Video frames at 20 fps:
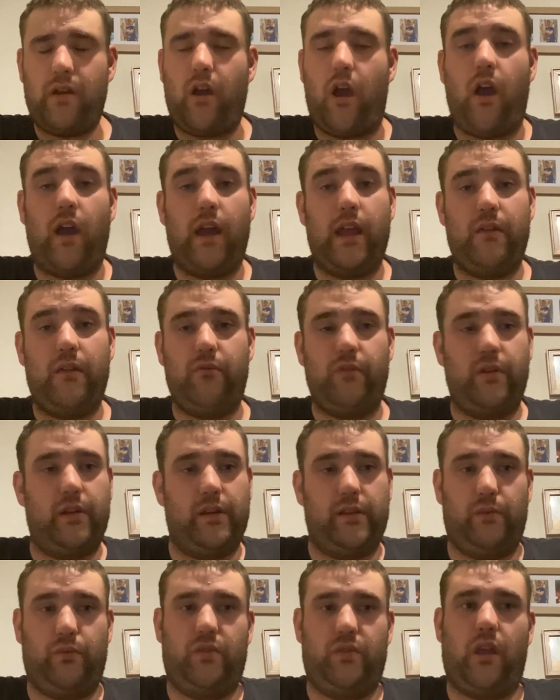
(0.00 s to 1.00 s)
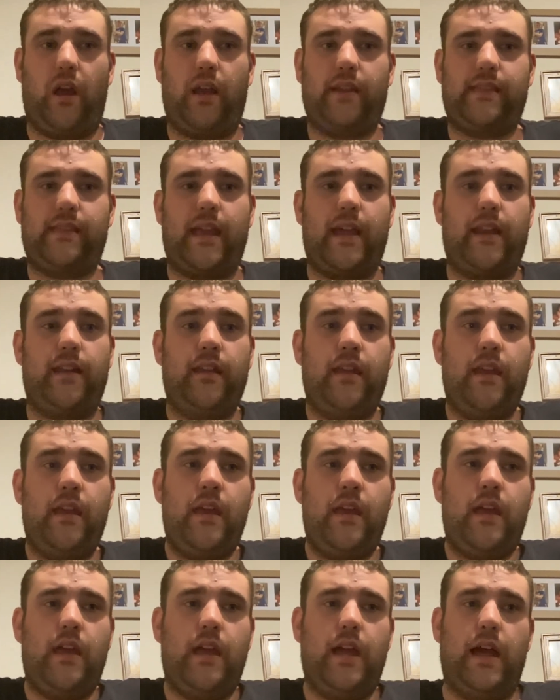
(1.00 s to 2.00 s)
I really would like that.
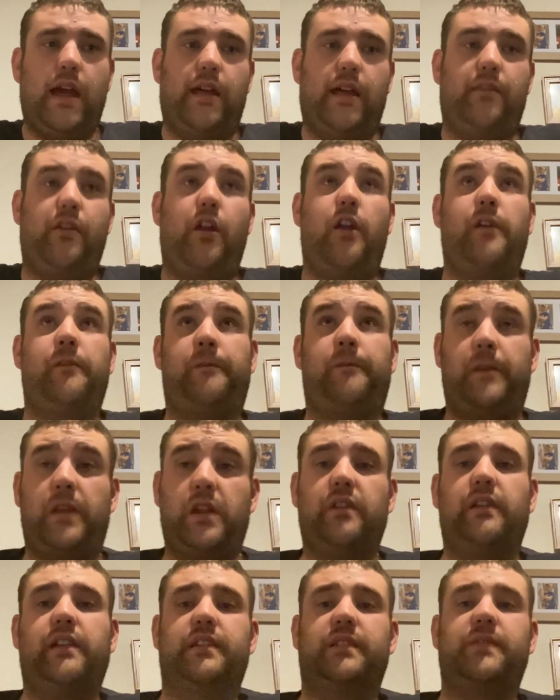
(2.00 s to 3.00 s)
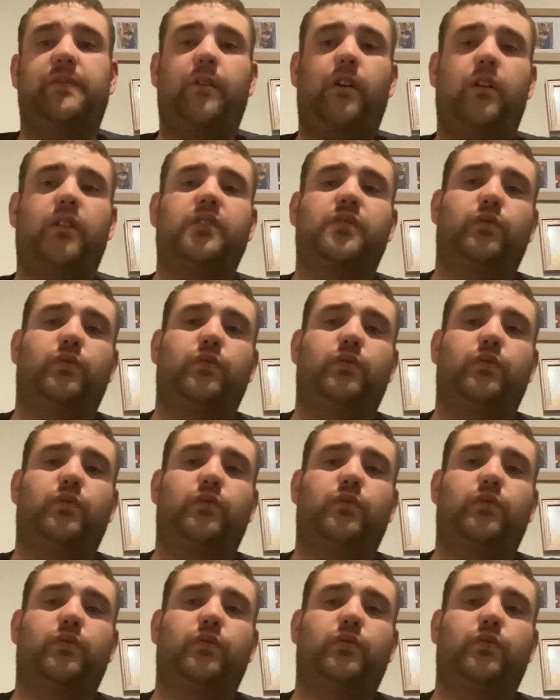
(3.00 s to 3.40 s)
Uh, no Furious Fox